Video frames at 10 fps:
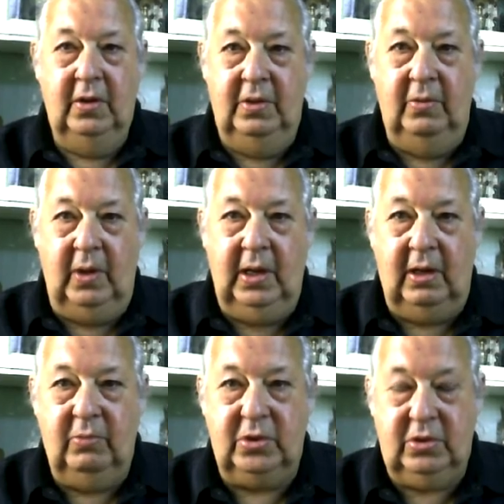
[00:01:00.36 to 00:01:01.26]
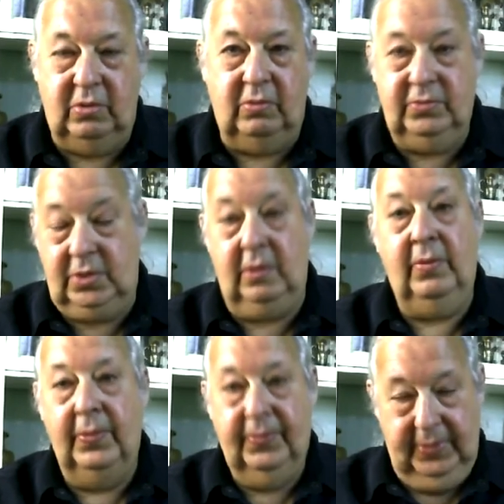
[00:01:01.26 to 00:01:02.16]
the way I was taught, so
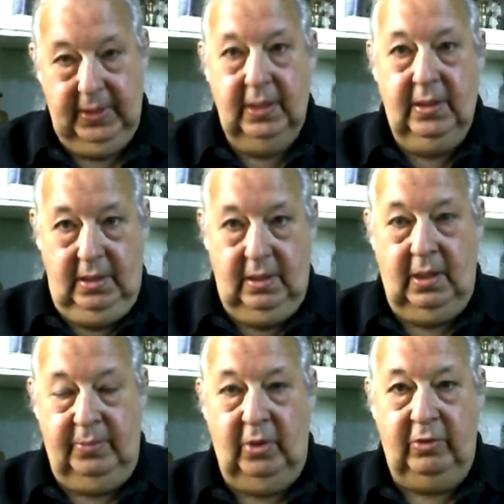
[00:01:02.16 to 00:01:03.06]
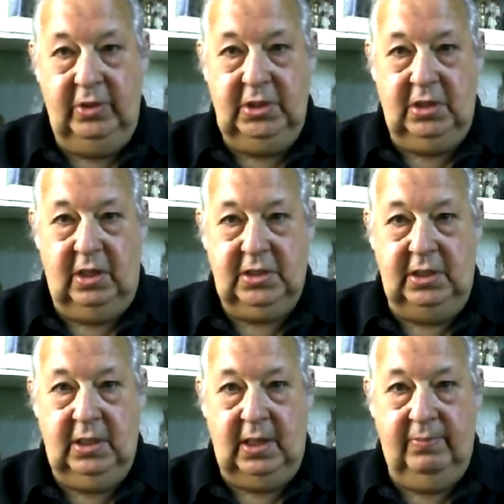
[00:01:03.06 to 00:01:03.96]
I'm not
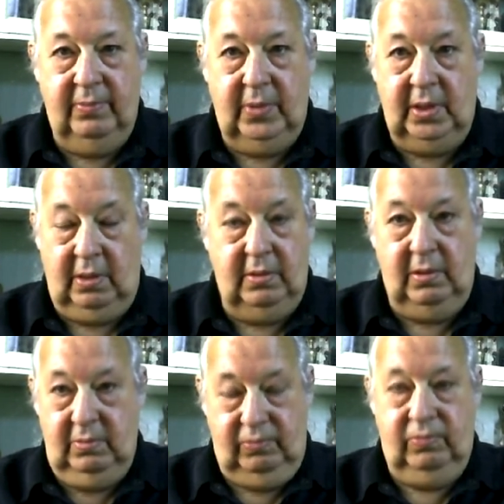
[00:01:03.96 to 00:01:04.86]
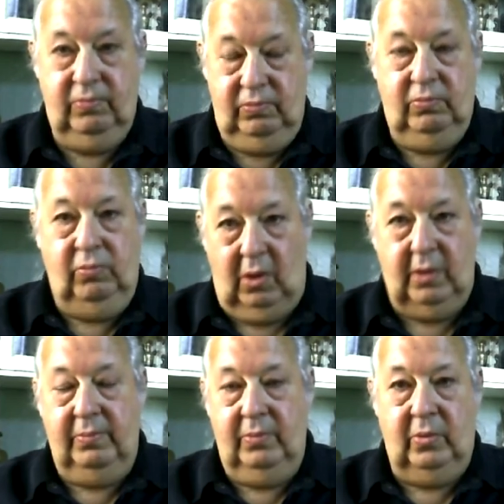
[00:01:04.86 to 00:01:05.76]
criticising them. I don't know what
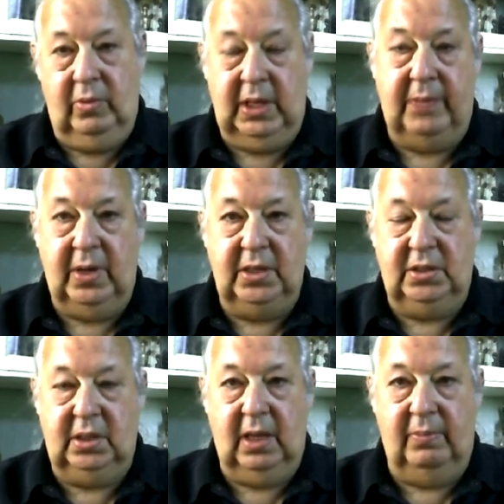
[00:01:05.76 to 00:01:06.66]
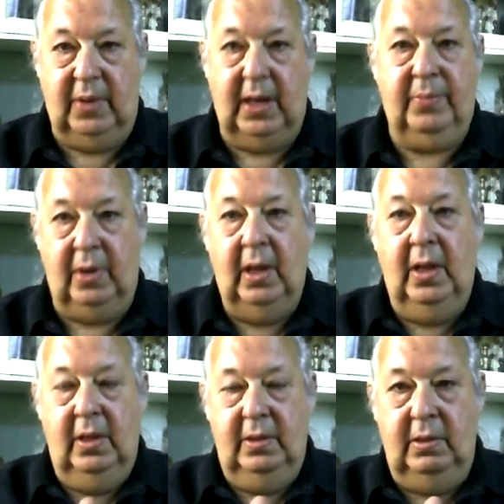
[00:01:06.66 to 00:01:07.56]
they managed to get back, but
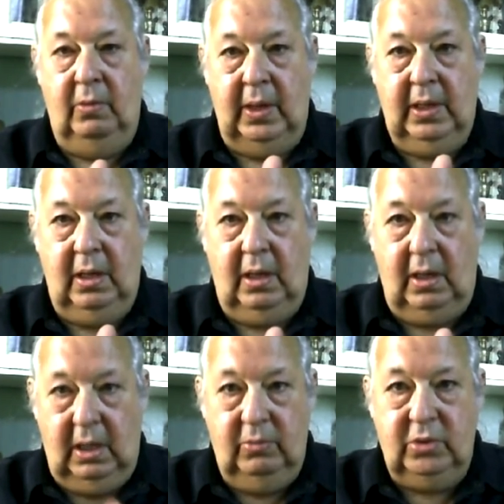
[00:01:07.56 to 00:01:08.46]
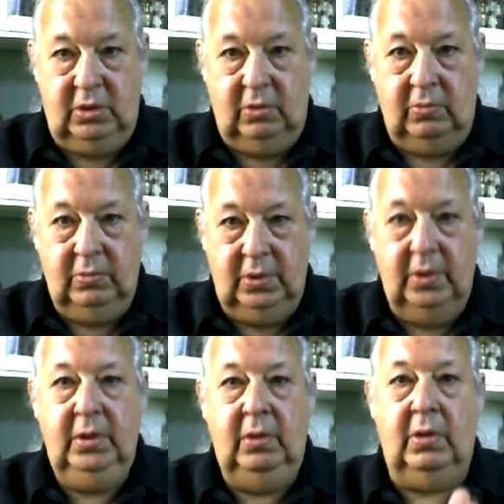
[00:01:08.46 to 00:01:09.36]
the way I was taught,
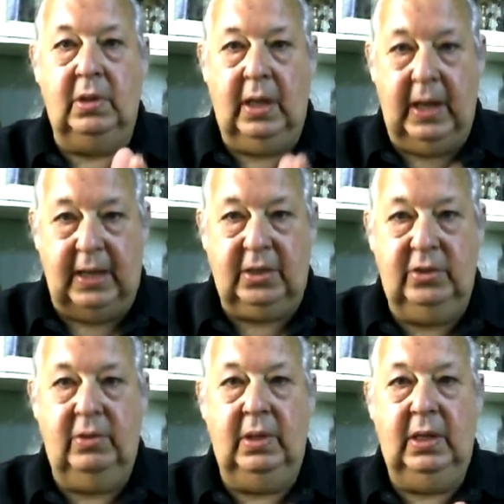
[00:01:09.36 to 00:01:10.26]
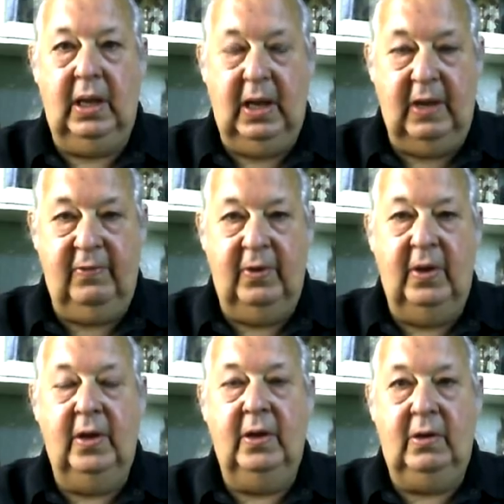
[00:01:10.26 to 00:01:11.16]
you can actually have
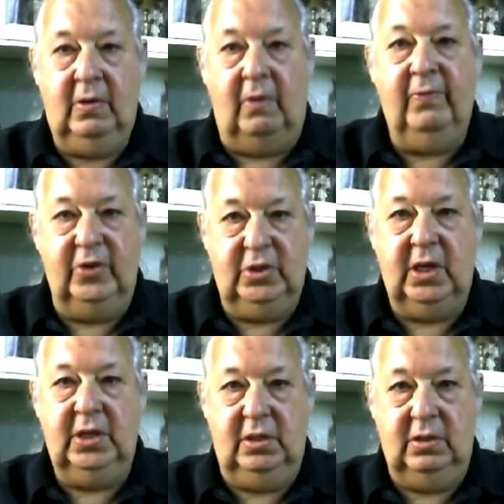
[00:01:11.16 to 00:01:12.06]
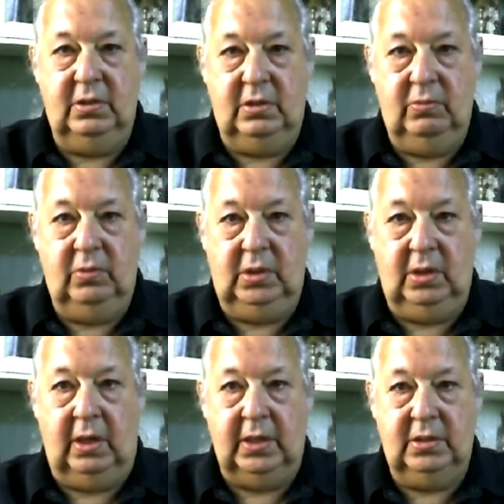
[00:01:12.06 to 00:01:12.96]
conversations with
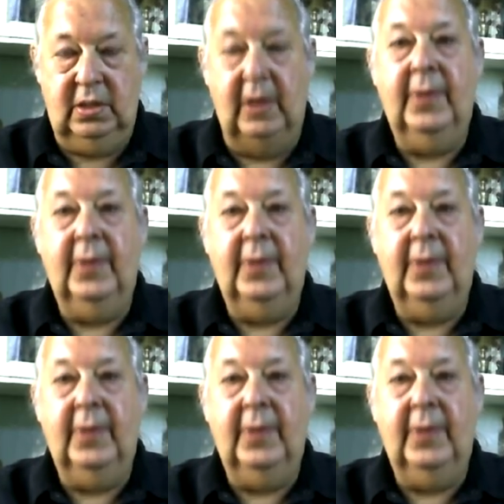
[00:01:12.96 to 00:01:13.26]
guides.